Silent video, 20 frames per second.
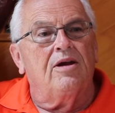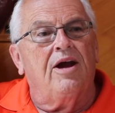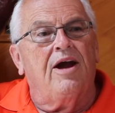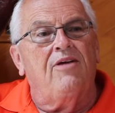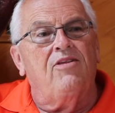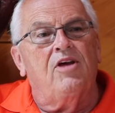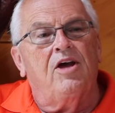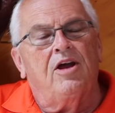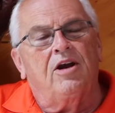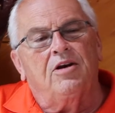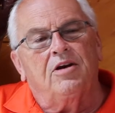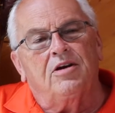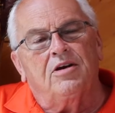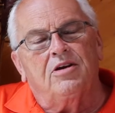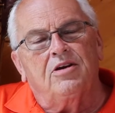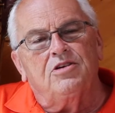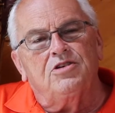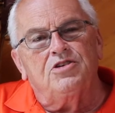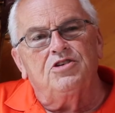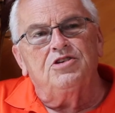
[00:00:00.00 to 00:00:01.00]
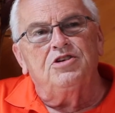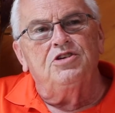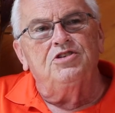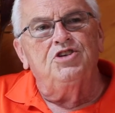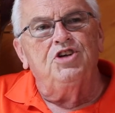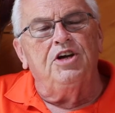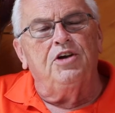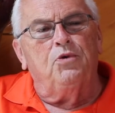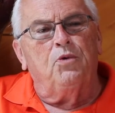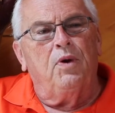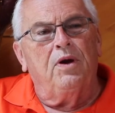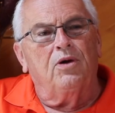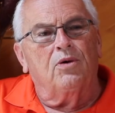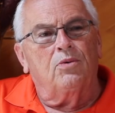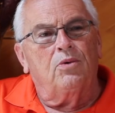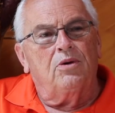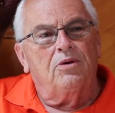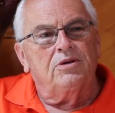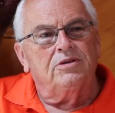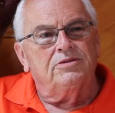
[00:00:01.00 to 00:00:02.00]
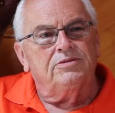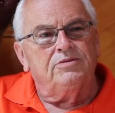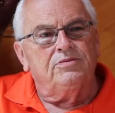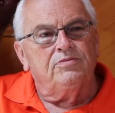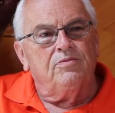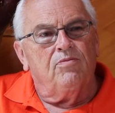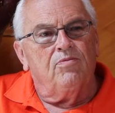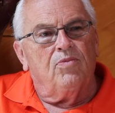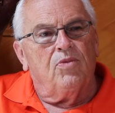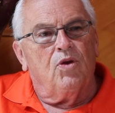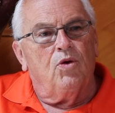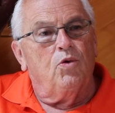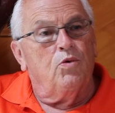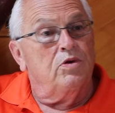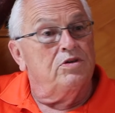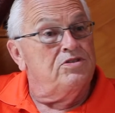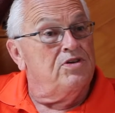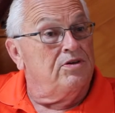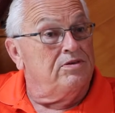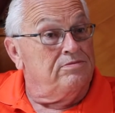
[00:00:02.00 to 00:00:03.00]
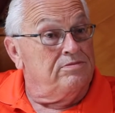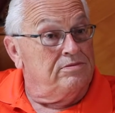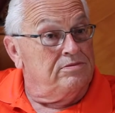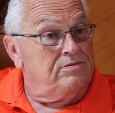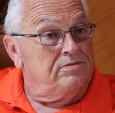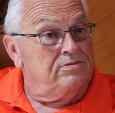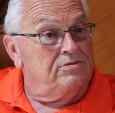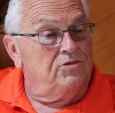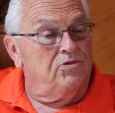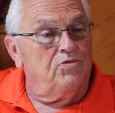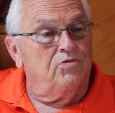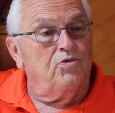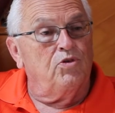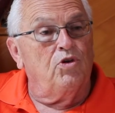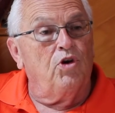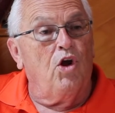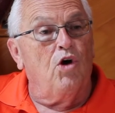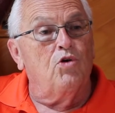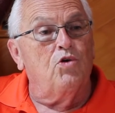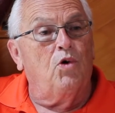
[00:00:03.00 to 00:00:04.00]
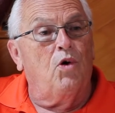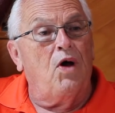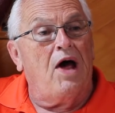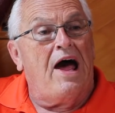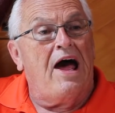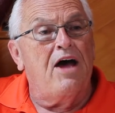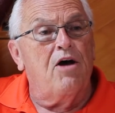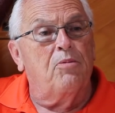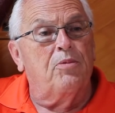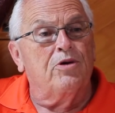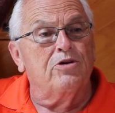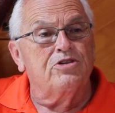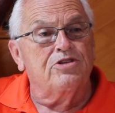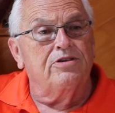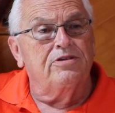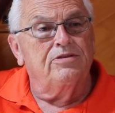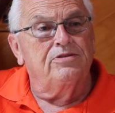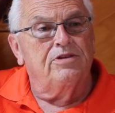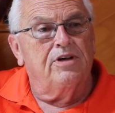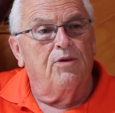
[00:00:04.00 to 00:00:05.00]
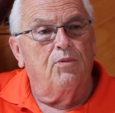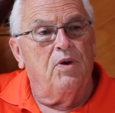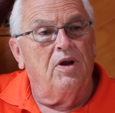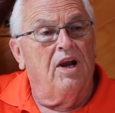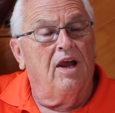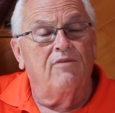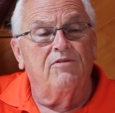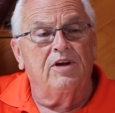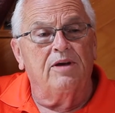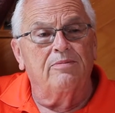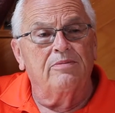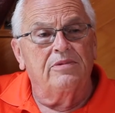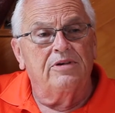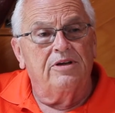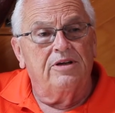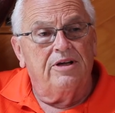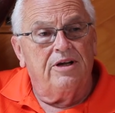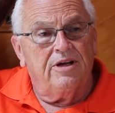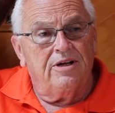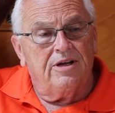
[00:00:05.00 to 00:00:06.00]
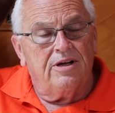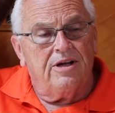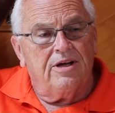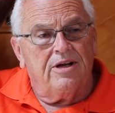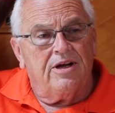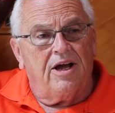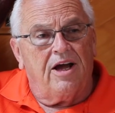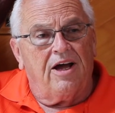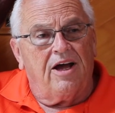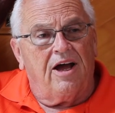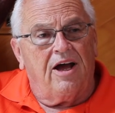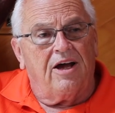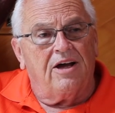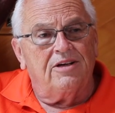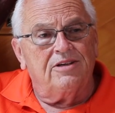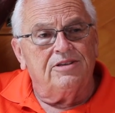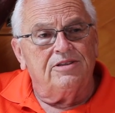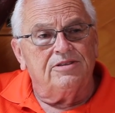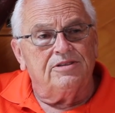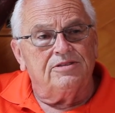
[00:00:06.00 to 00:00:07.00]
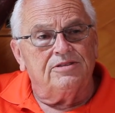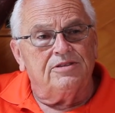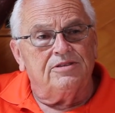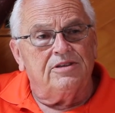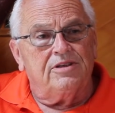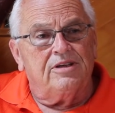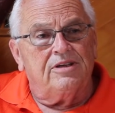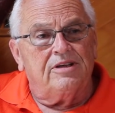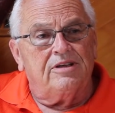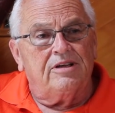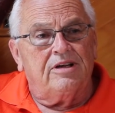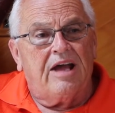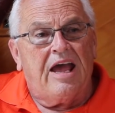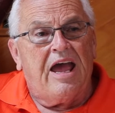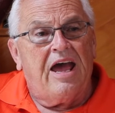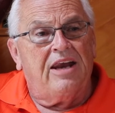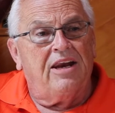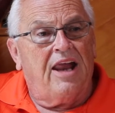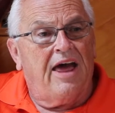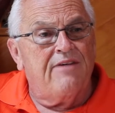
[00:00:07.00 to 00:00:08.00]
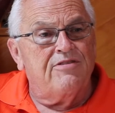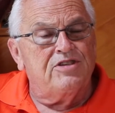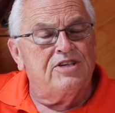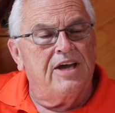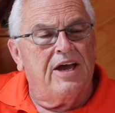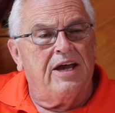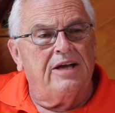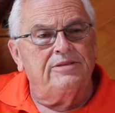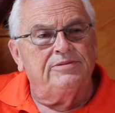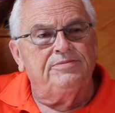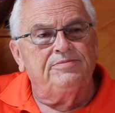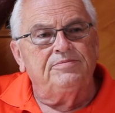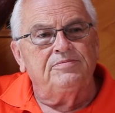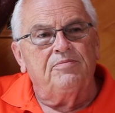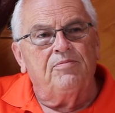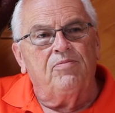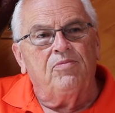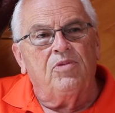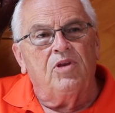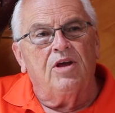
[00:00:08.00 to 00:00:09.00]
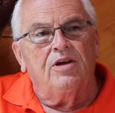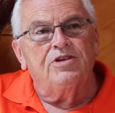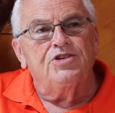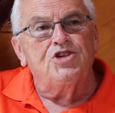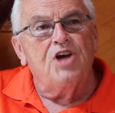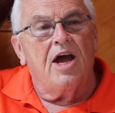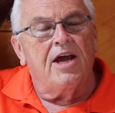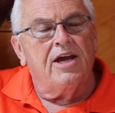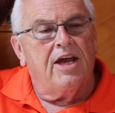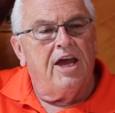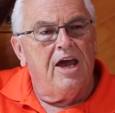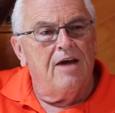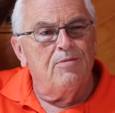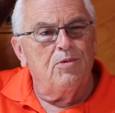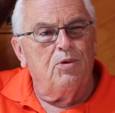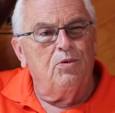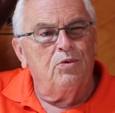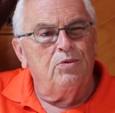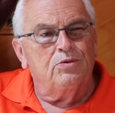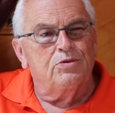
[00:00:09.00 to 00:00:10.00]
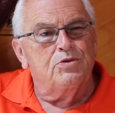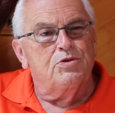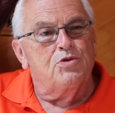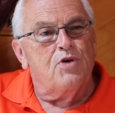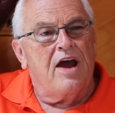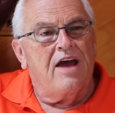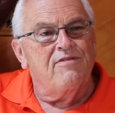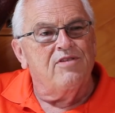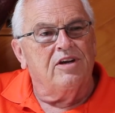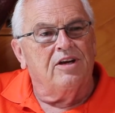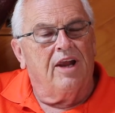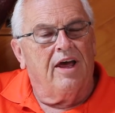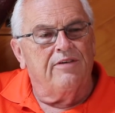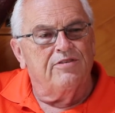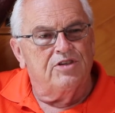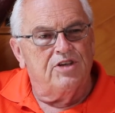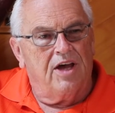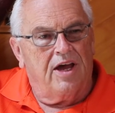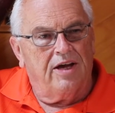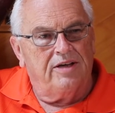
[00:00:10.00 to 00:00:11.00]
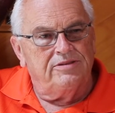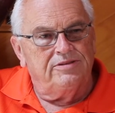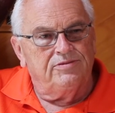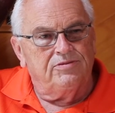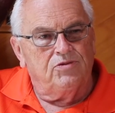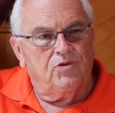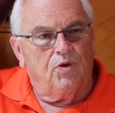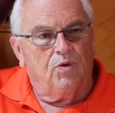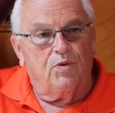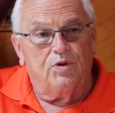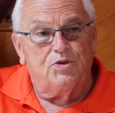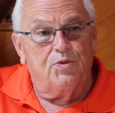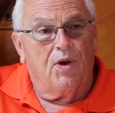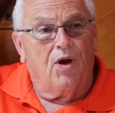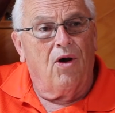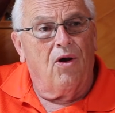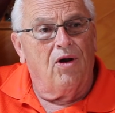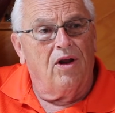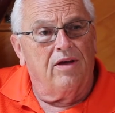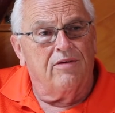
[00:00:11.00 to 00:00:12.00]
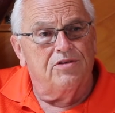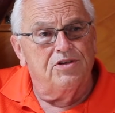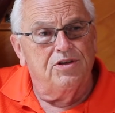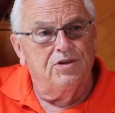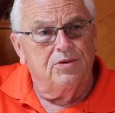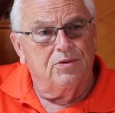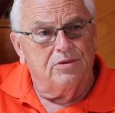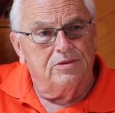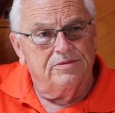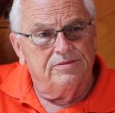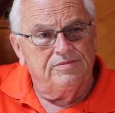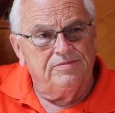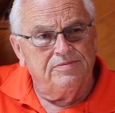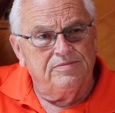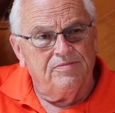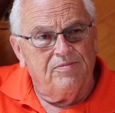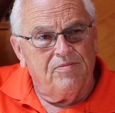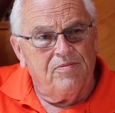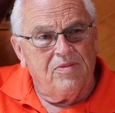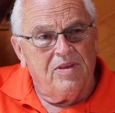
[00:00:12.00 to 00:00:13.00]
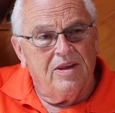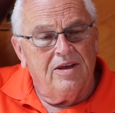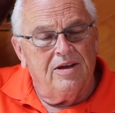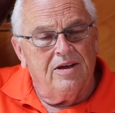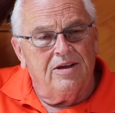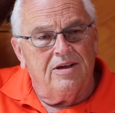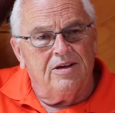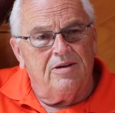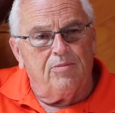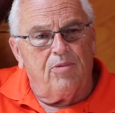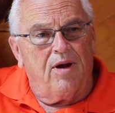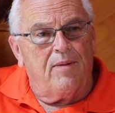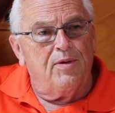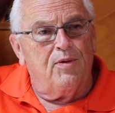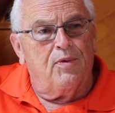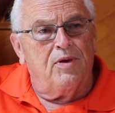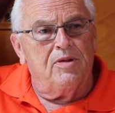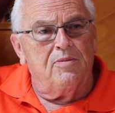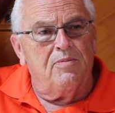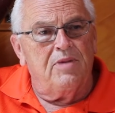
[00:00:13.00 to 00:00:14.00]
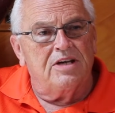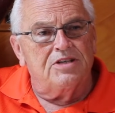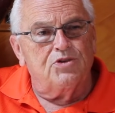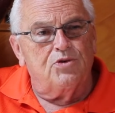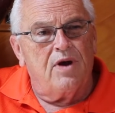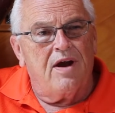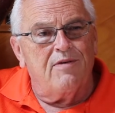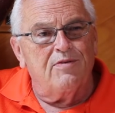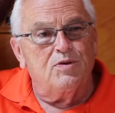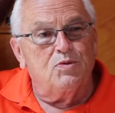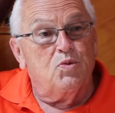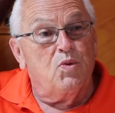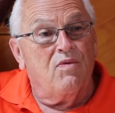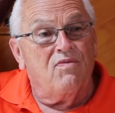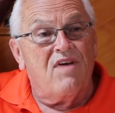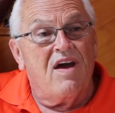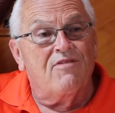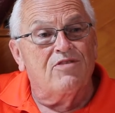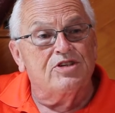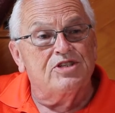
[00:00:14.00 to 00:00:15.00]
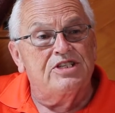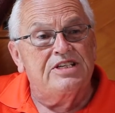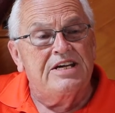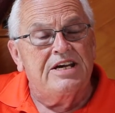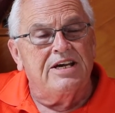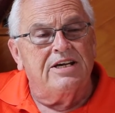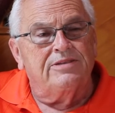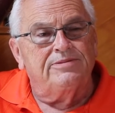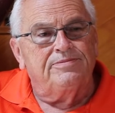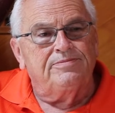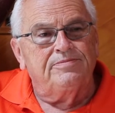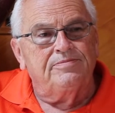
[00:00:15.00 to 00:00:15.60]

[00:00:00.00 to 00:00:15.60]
And then Gene Riegel, who was a local Ohio person, and we loved him, had Life Sign. John Campbell was driving Life Sign, which we all loved too. Probably one of the best drivers we've ever seen.